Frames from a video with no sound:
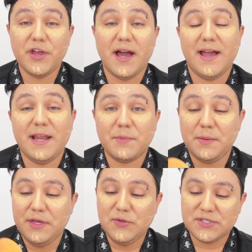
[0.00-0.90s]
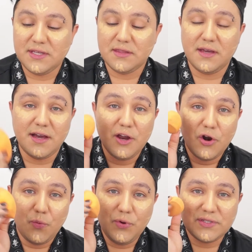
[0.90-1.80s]
Oh yeah, and I'm gonna be using the
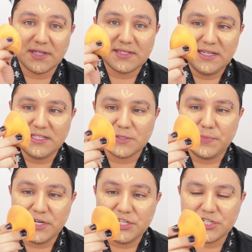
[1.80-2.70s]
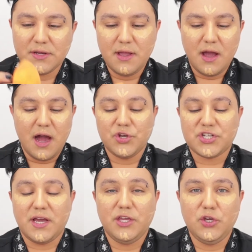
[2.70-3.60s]
Real Technique sponge, which
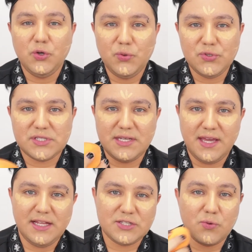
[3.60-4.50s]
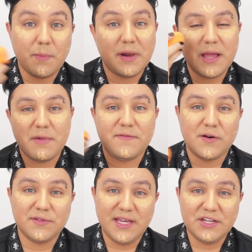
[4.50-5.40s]
I used today to apply my
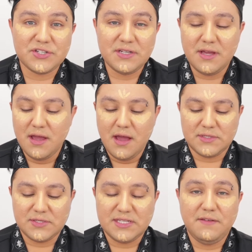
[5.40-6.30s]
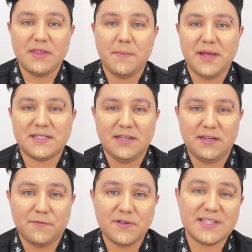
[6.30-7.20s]
foundation to see if that makes any
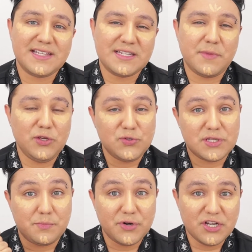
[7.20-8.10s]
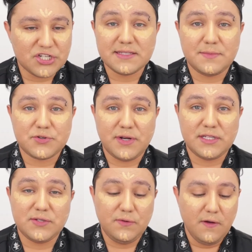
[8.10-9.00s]
difference. Last time I used a brush because I'm trying
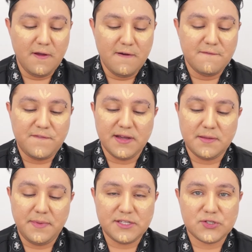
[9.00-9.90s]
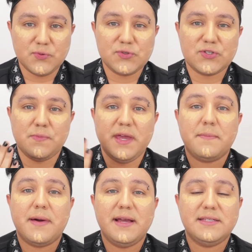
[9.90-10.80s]
to find the best tools to make
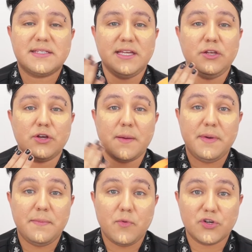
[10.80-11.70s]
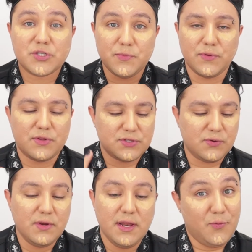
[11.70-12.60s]
my skin look a bit more smooth.
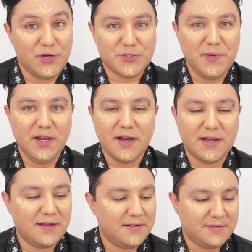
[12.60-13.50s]
So wish me luck.